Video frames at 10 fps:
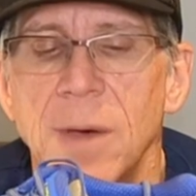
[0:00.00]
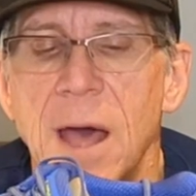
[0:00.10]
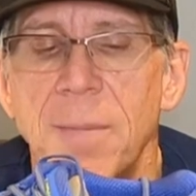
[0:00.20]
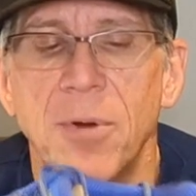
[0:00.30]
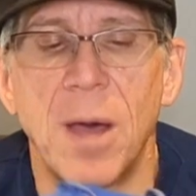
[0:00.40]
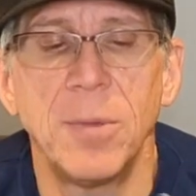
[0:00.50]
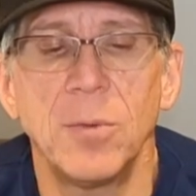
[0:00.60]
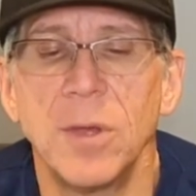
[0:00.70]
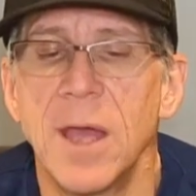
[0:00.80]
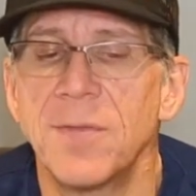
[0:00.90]
I probably
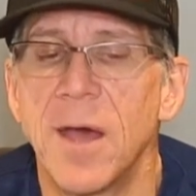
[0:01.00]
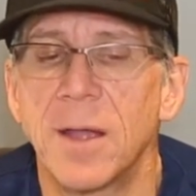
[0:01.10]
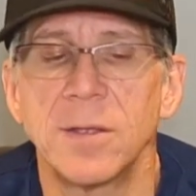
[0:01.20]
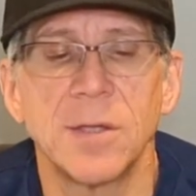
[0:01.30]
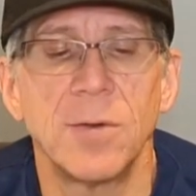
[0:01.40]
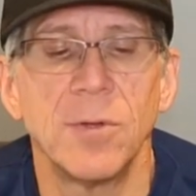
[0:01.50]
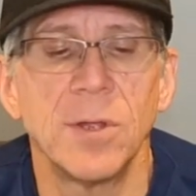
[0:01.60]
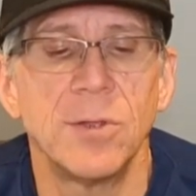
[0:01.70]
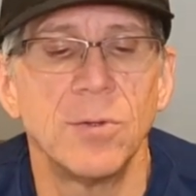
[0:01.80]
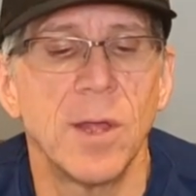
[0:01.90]
will get that because I
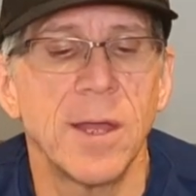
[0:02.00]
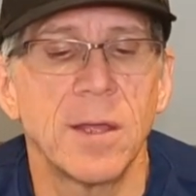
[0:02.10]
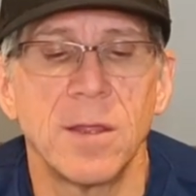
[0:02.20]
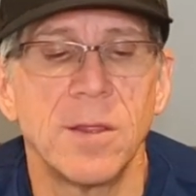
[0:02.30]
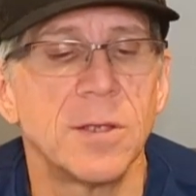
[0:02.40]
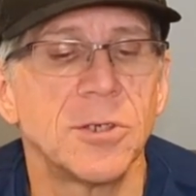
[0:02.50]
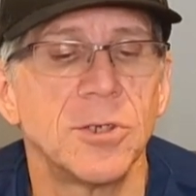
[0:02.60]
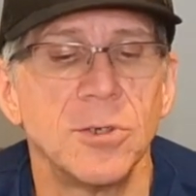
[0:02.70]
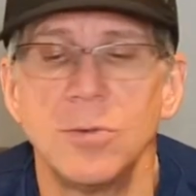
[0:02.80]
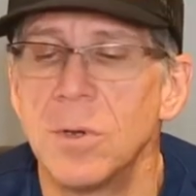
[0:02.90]
really do like this
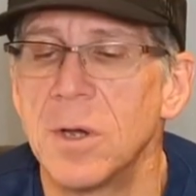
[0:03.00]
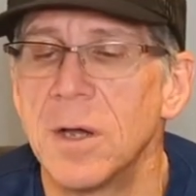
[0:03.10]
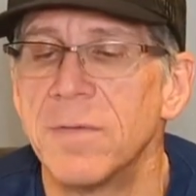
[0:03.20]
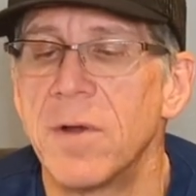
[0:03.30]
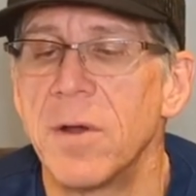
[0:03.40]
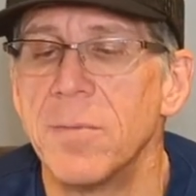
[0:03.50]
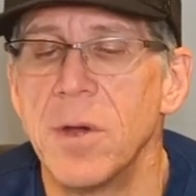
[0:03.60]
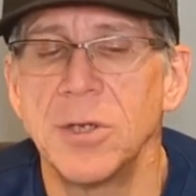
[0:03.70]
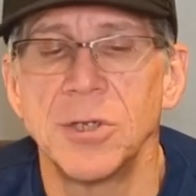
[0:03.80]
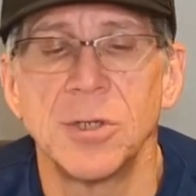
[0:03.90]
shoe very
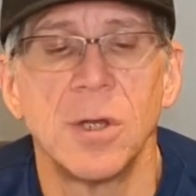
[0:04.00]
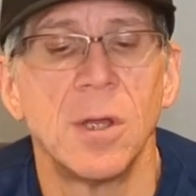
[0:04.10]
much.